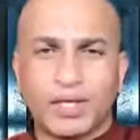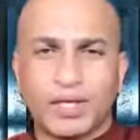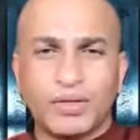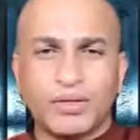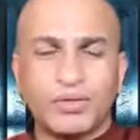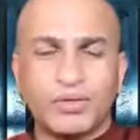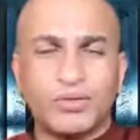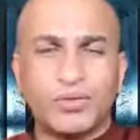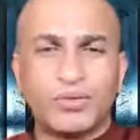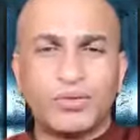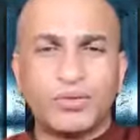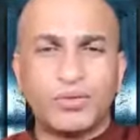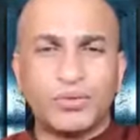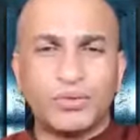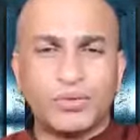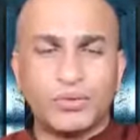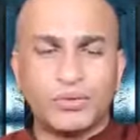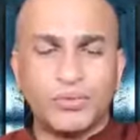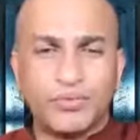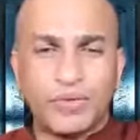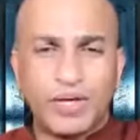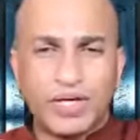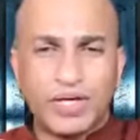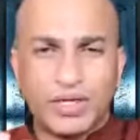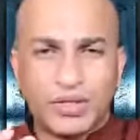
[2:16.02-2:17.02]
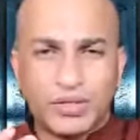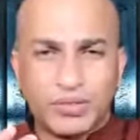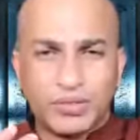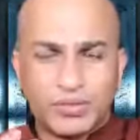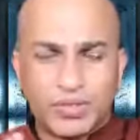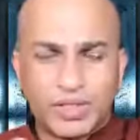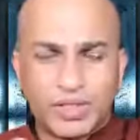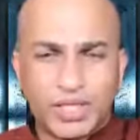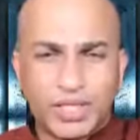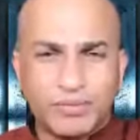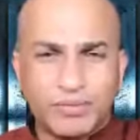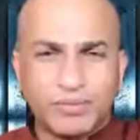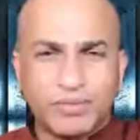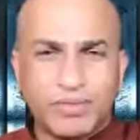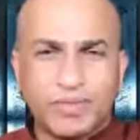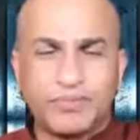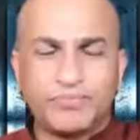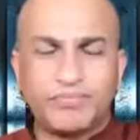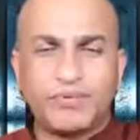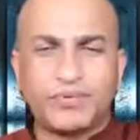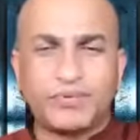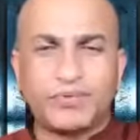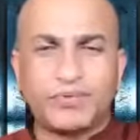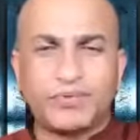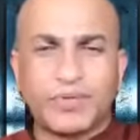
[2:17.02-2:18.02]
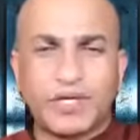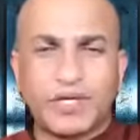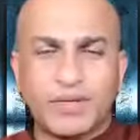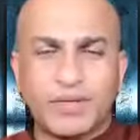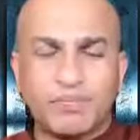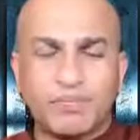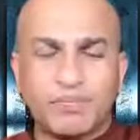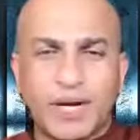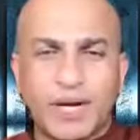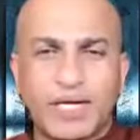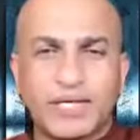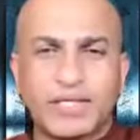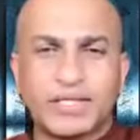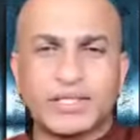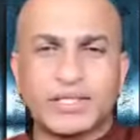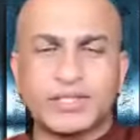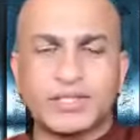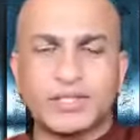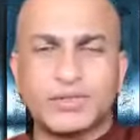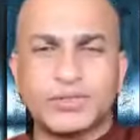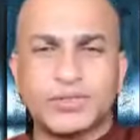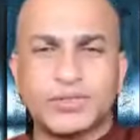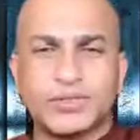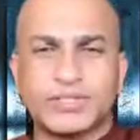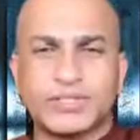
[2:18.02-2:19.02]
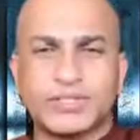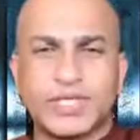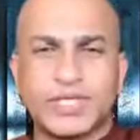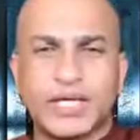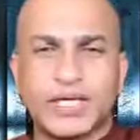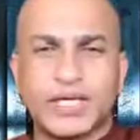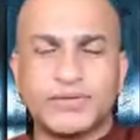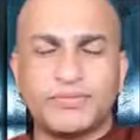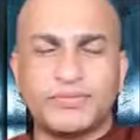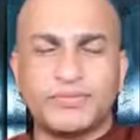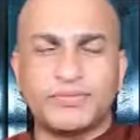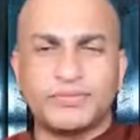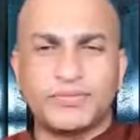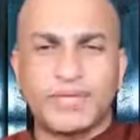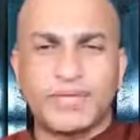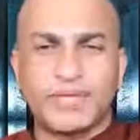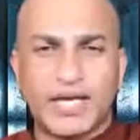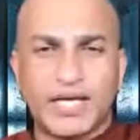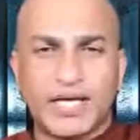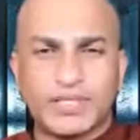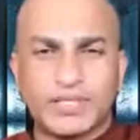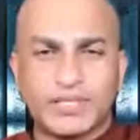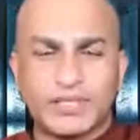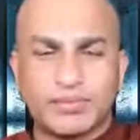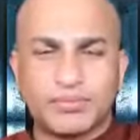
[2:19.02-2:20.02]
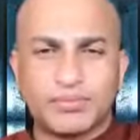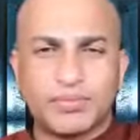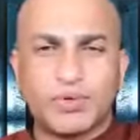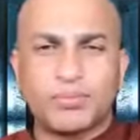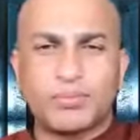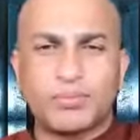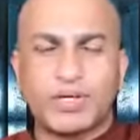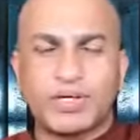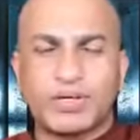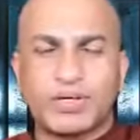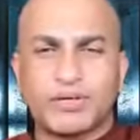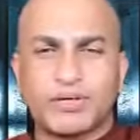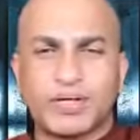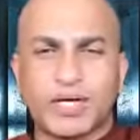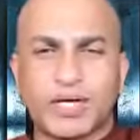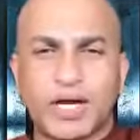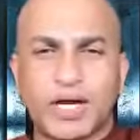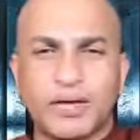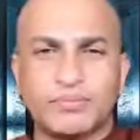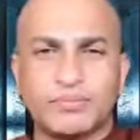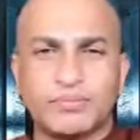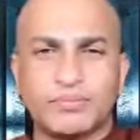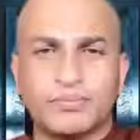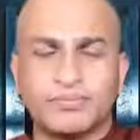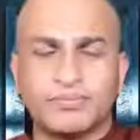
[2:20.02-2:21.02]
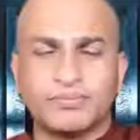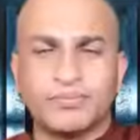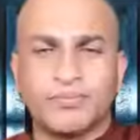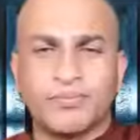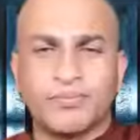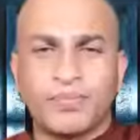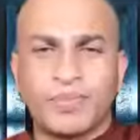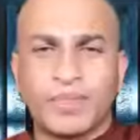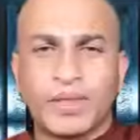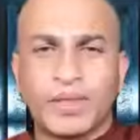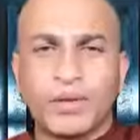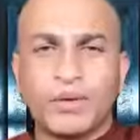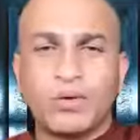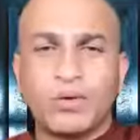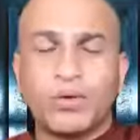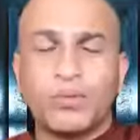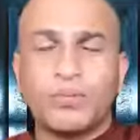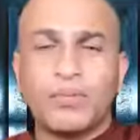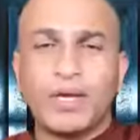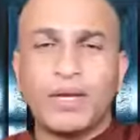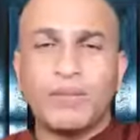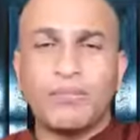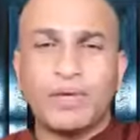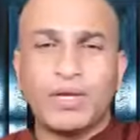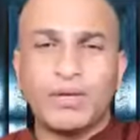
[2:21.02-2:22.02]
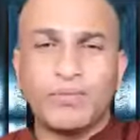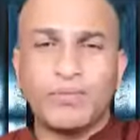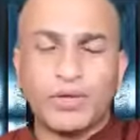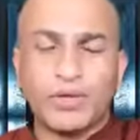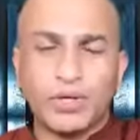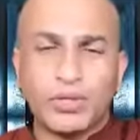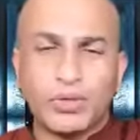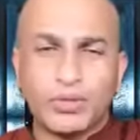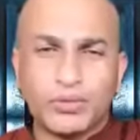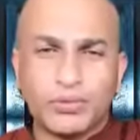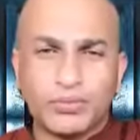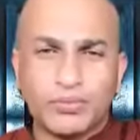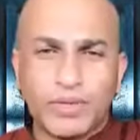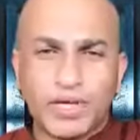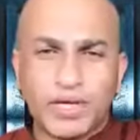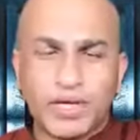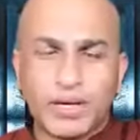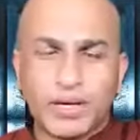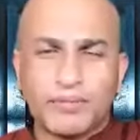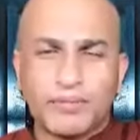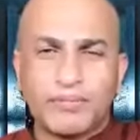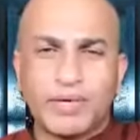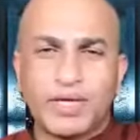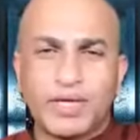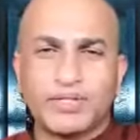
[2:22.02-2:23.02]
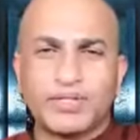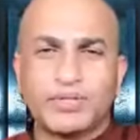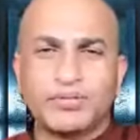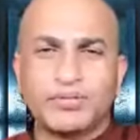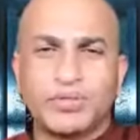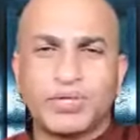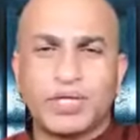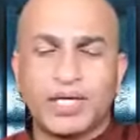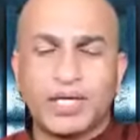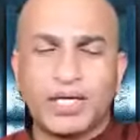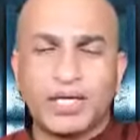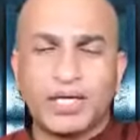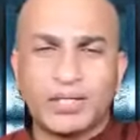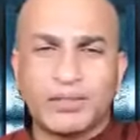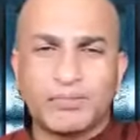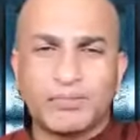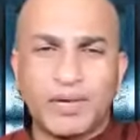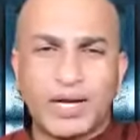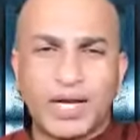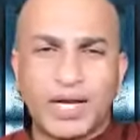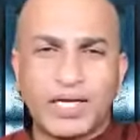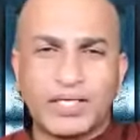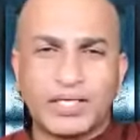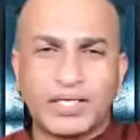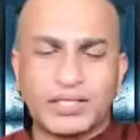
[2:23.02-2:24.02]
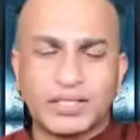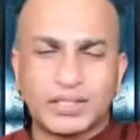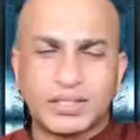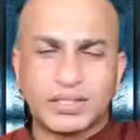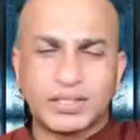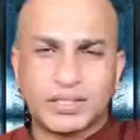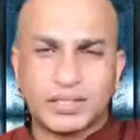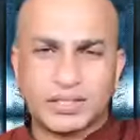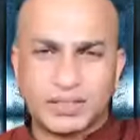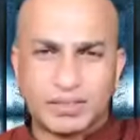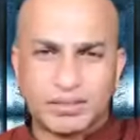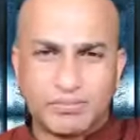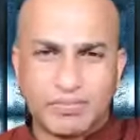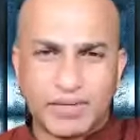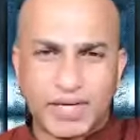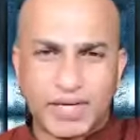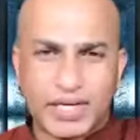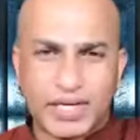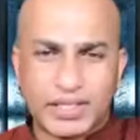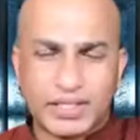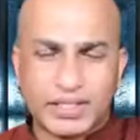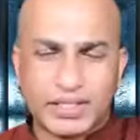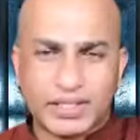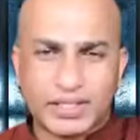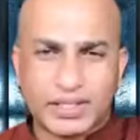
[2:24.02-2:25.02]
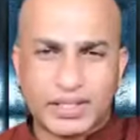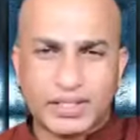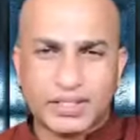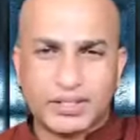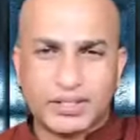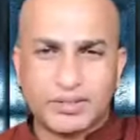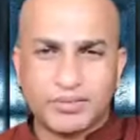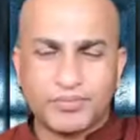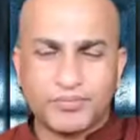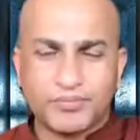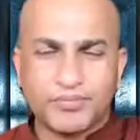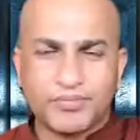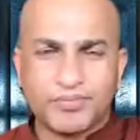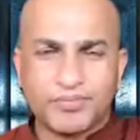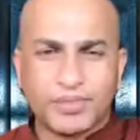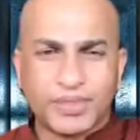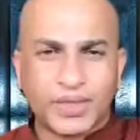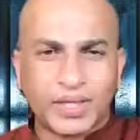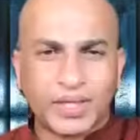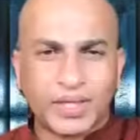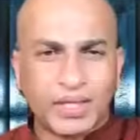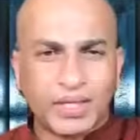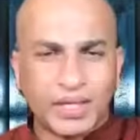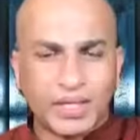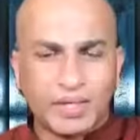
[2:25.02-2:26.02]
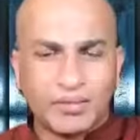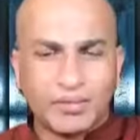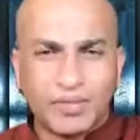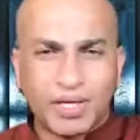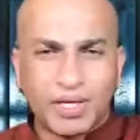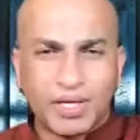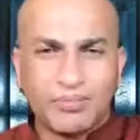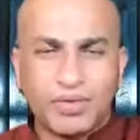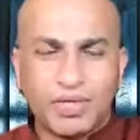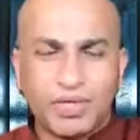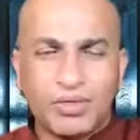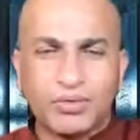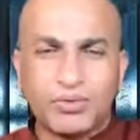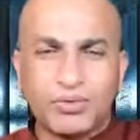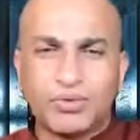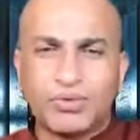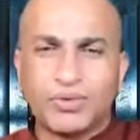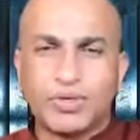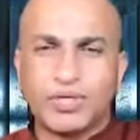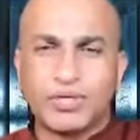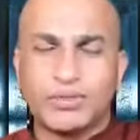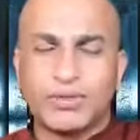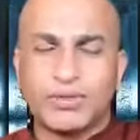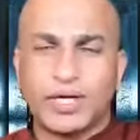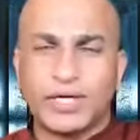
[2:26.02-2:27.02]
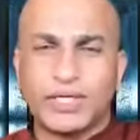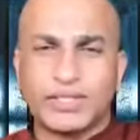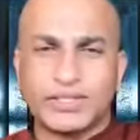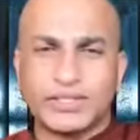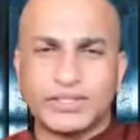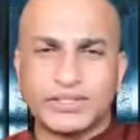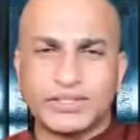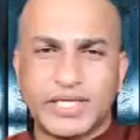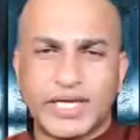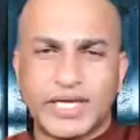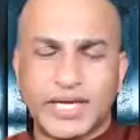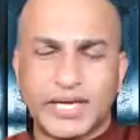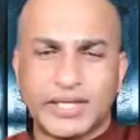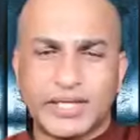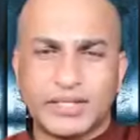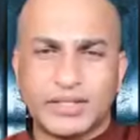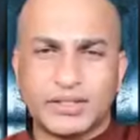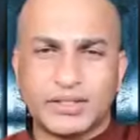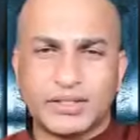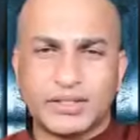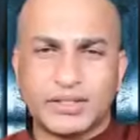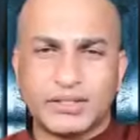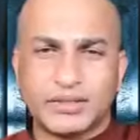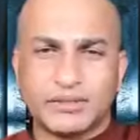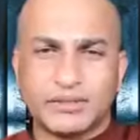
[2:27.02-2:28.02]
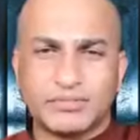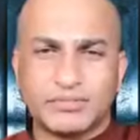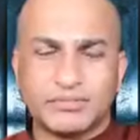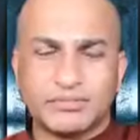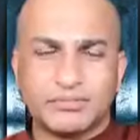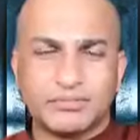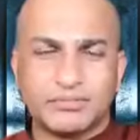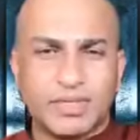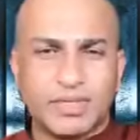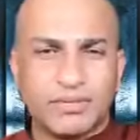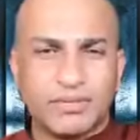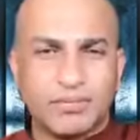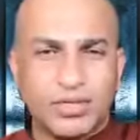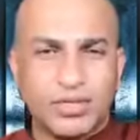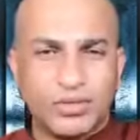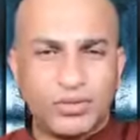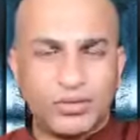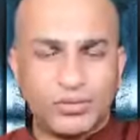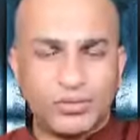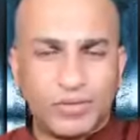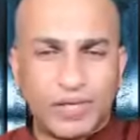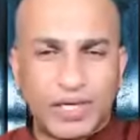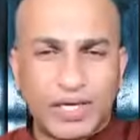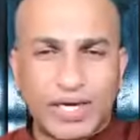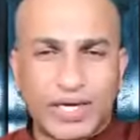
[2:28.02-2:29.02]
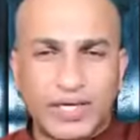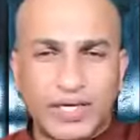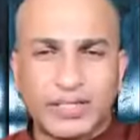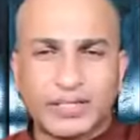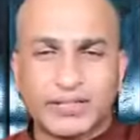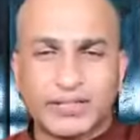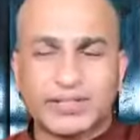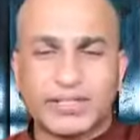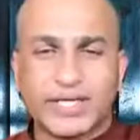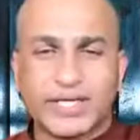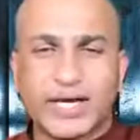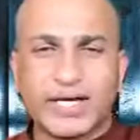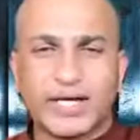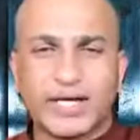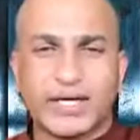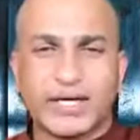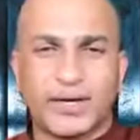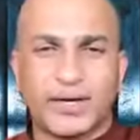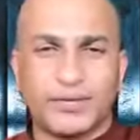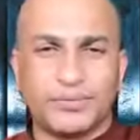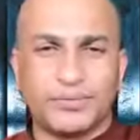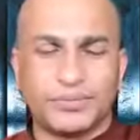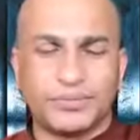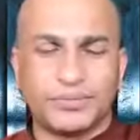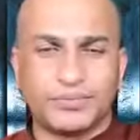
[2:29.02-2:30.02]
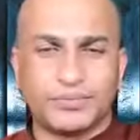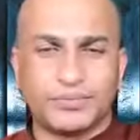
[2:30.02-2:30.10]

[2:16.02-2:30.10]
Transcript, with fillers: you when you deep, if you keep practice yourself, there is a moment come, or maybe when you become matured little by little, little by little, and maybe you're going to understand. Maybe you will understand now